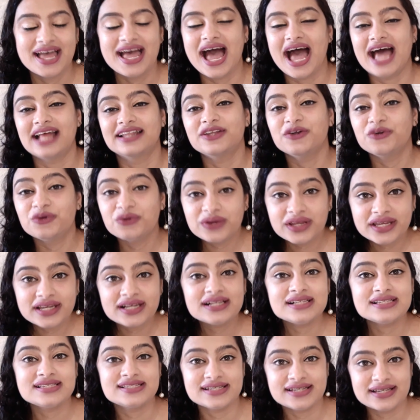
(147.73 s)
And the
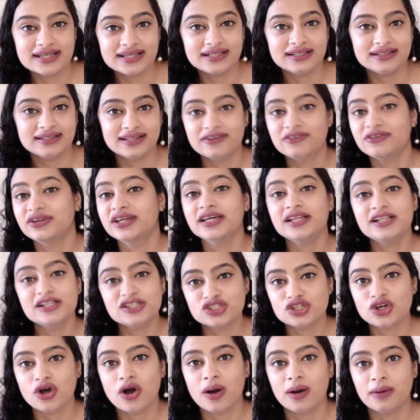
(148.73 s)
real deal, the real
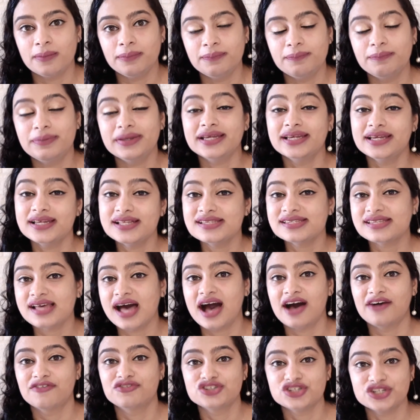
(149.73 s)
job begins
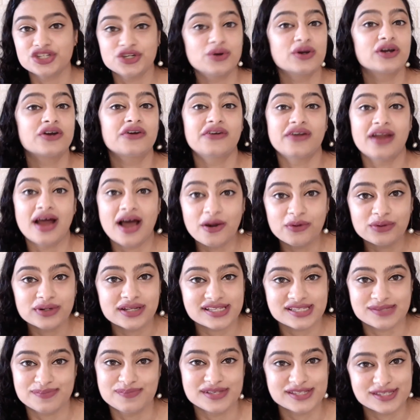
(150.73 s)
after you're crowned
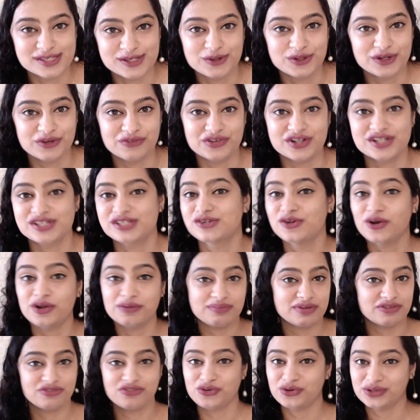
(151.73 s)
as Miss Universe, not
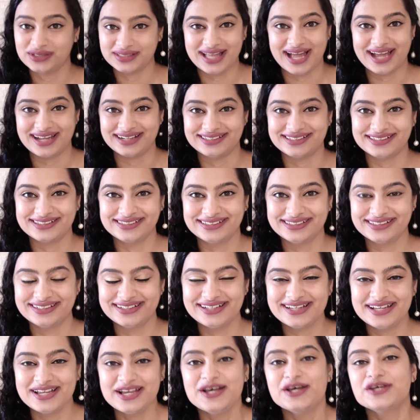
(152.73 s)
before that.
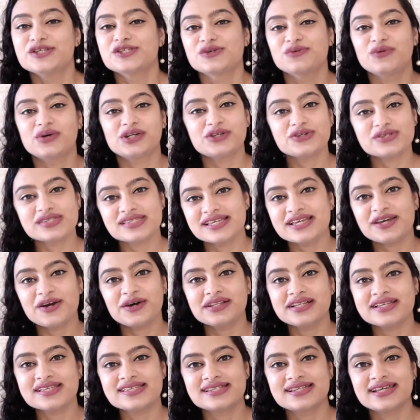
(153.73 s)
So what you see
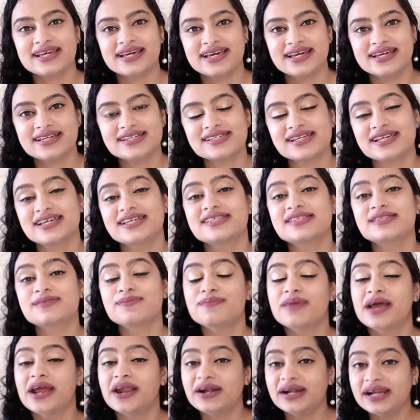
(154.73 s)
on the stage
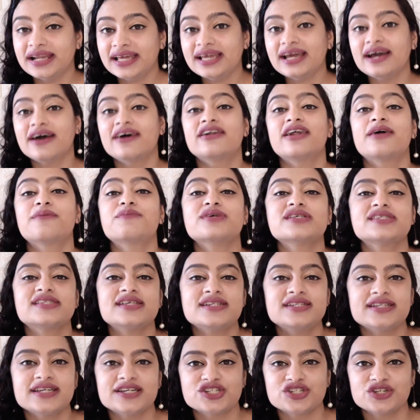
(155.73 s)
is merely a
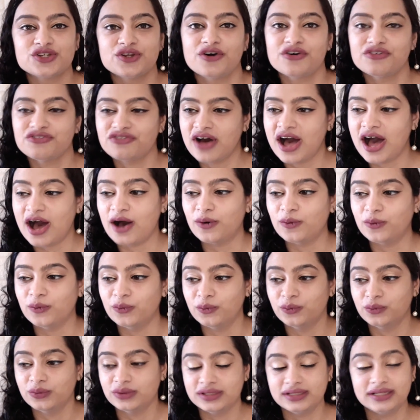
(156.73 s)
representation of how
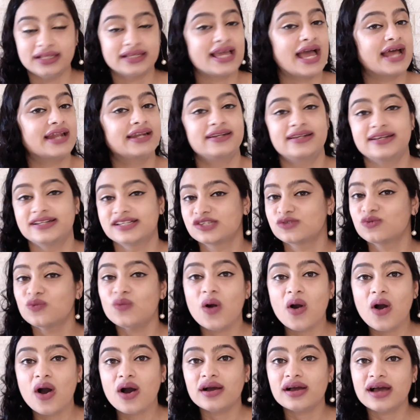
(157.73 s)
the candidates
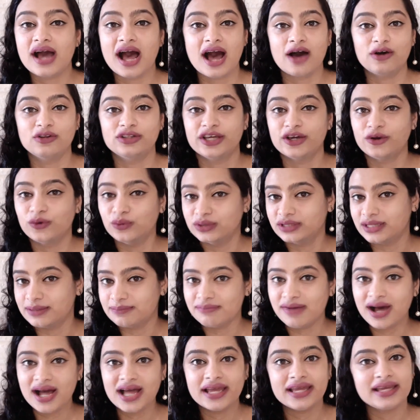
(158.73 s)
walk, how they hold the
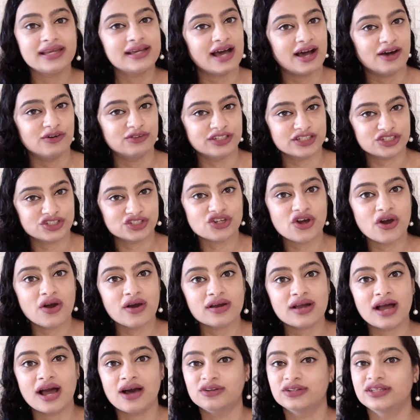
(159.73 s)
mic, how they
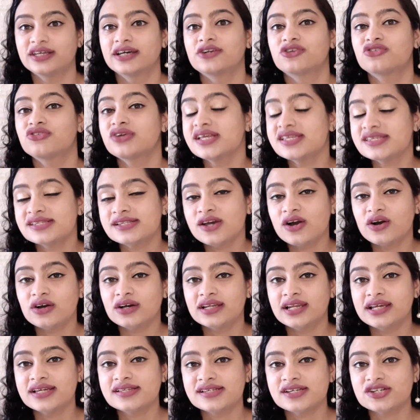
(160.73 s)
talk, how they address the
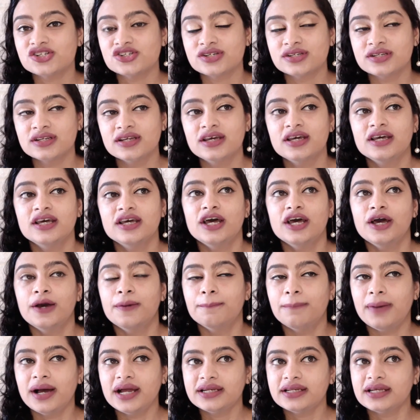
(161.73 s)
organization.
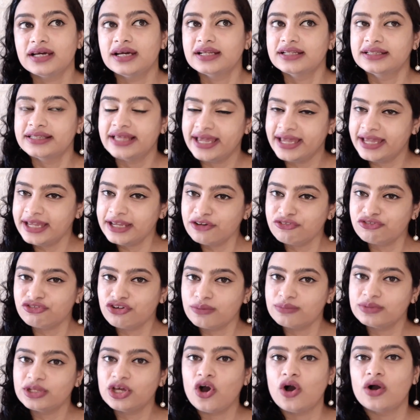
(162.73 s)
But think
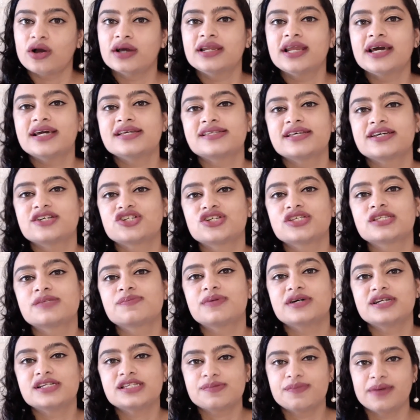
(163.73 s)
from the organization's
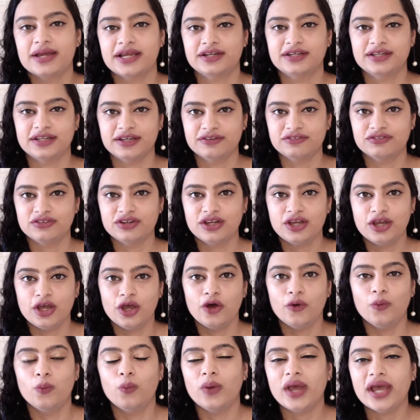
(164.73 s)
perspective.
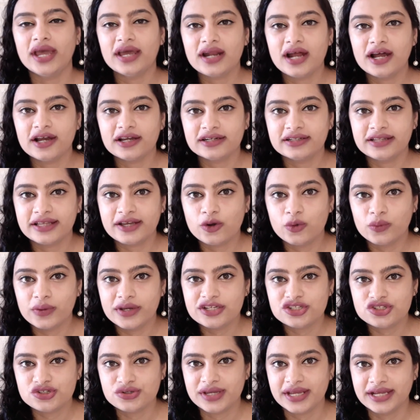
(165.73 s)
Where are they
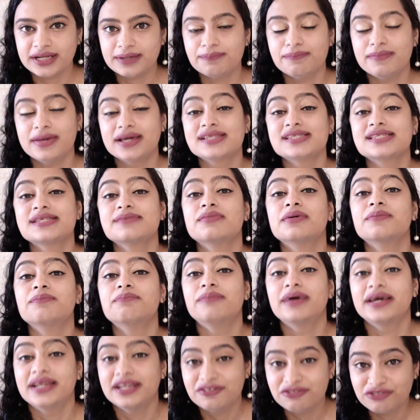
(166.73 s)
going to get maximum
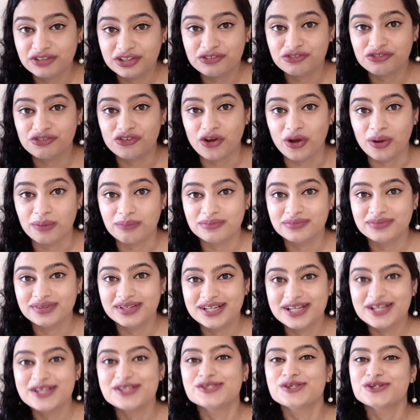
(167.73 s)
benefit from?
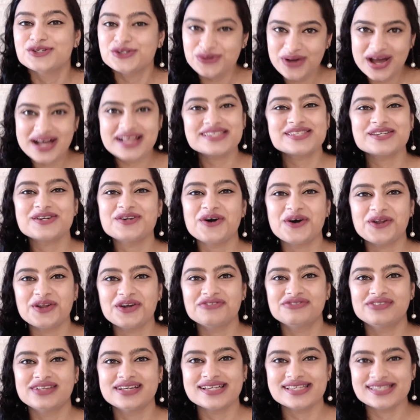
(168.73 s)
So to answer all
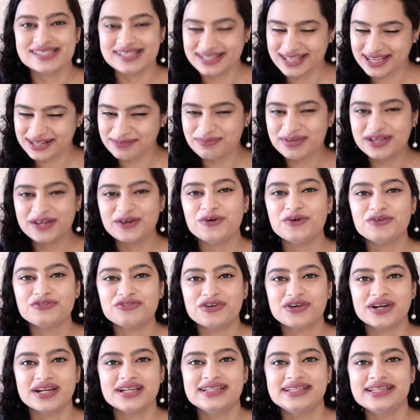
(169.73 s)
of this, let me go
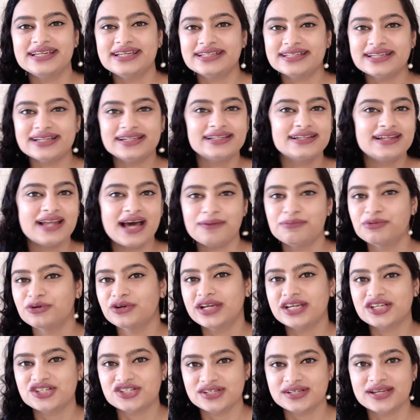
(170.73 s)
for a detailed
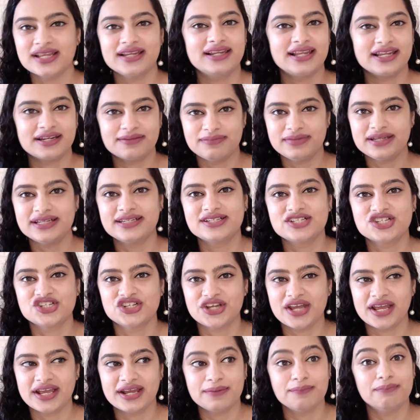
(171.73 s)
elaboration and let me
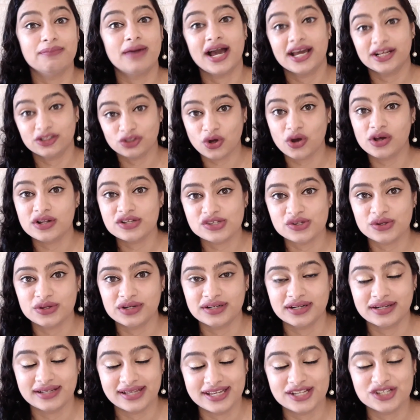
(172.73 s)
share my thoughts on
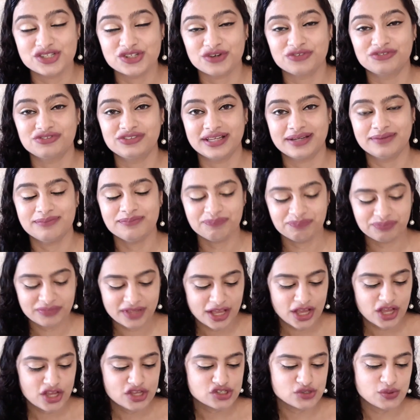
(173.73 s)
each of them.
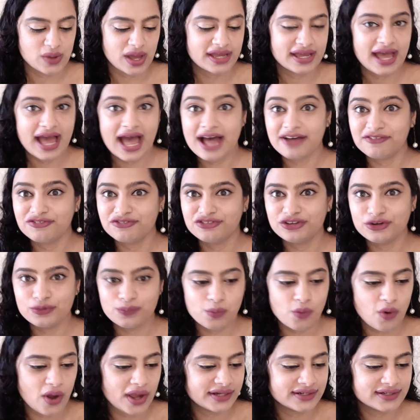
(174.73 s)
So I have few
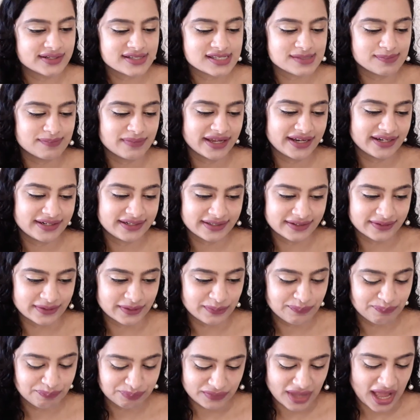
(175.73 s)
pointers made
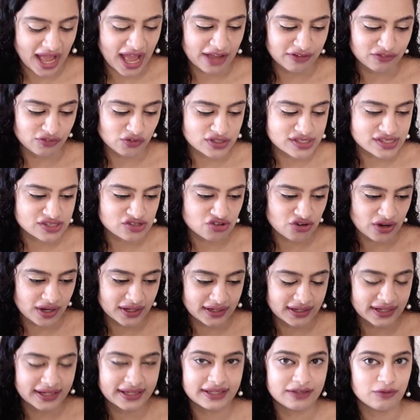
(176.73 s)
here. I was
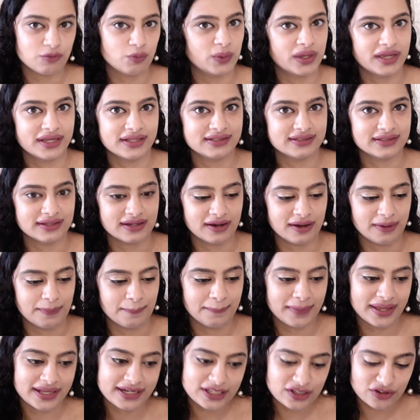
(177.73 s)
struggling with
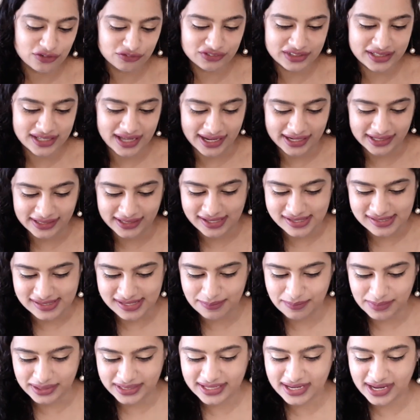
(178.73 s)
many of the ideas
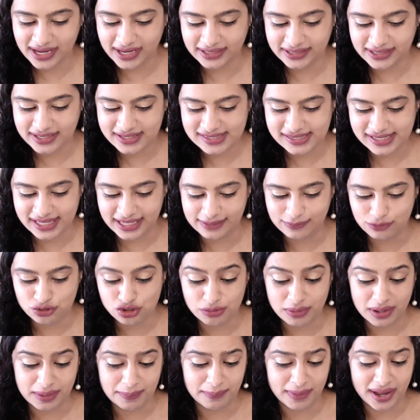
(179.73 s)
and many ideas came to
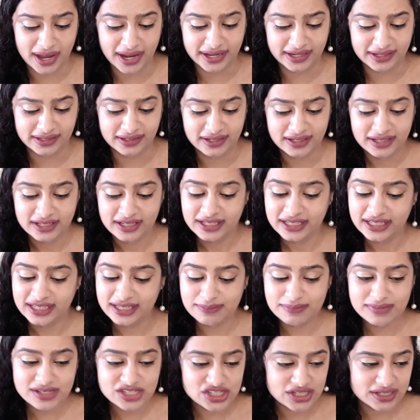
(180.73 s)
my mind
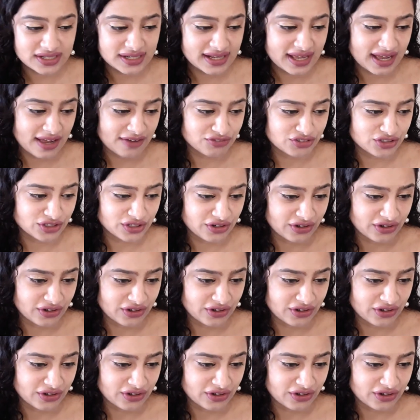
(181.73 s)
immediately after